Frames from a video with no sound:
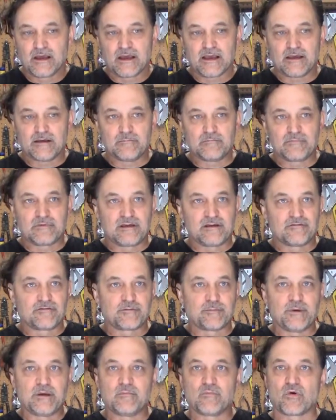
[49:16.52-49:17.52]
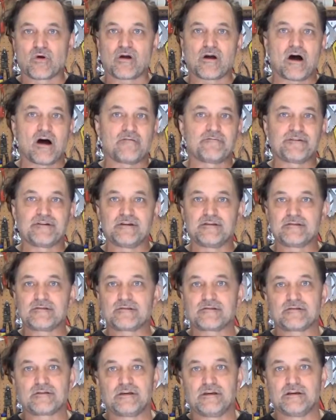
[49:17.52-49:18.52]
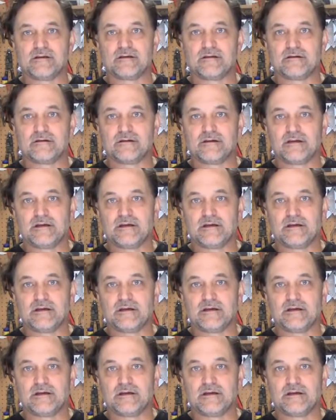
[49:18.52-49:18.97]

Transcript: It gives me more confidence in